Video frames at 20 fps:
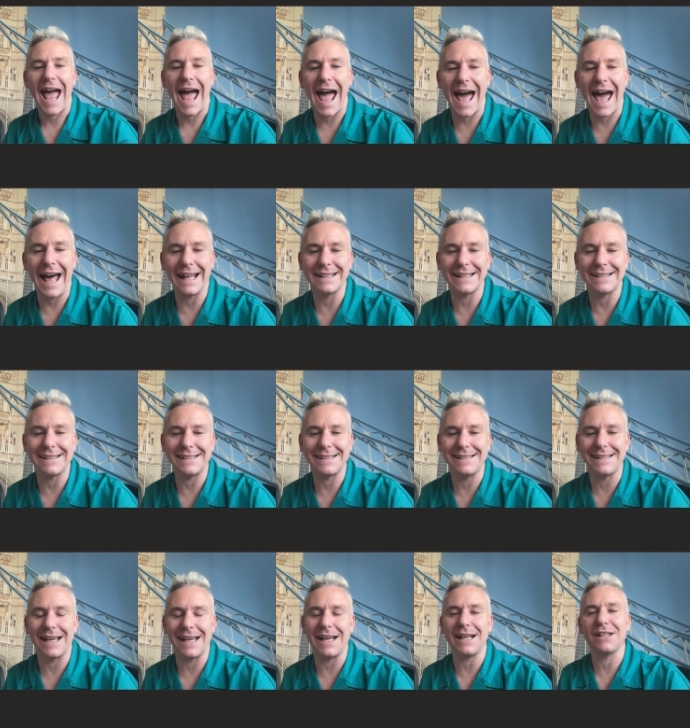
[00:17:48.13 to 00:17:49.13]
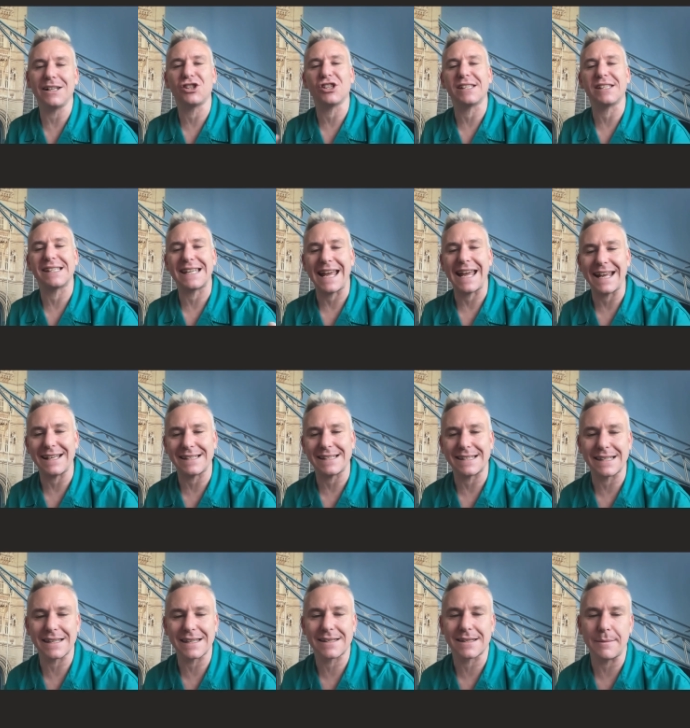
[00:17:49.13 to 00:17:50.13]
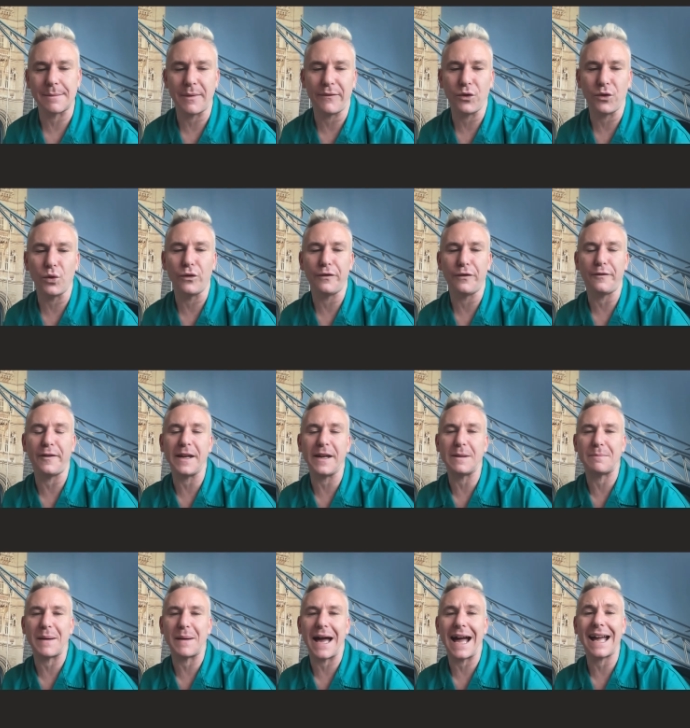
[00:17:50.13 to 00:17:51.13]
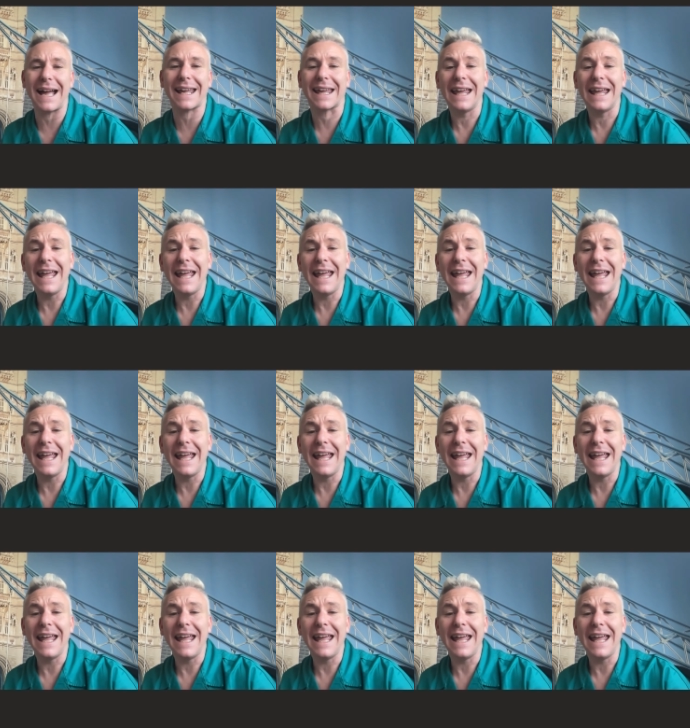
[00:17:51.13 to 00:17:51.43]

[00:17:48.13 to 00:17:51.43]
and just takes some of your feedback.